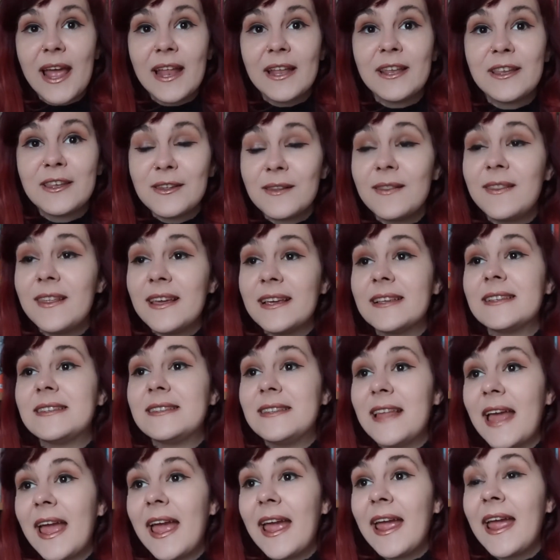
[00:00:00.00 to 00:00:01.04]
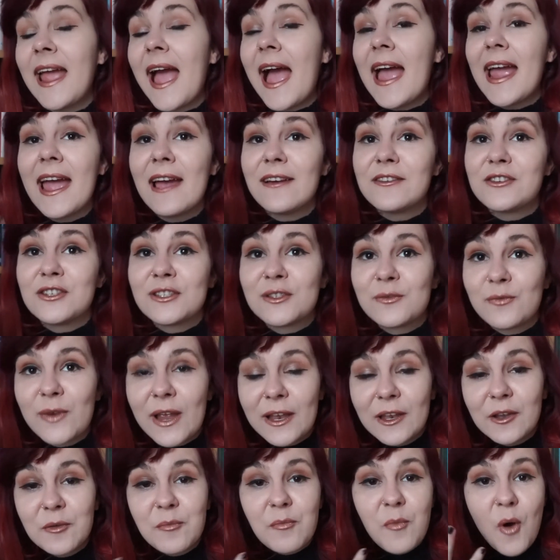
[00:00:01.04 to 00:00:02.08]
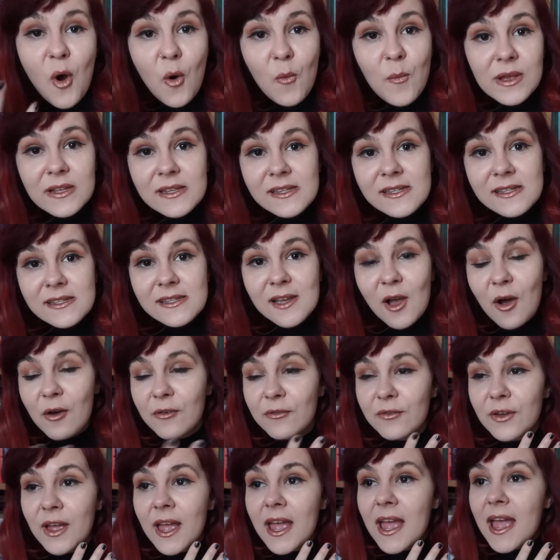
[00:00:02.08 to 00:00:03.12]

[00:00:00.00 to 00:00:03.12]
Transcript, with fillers: And to this day, I have just random moments of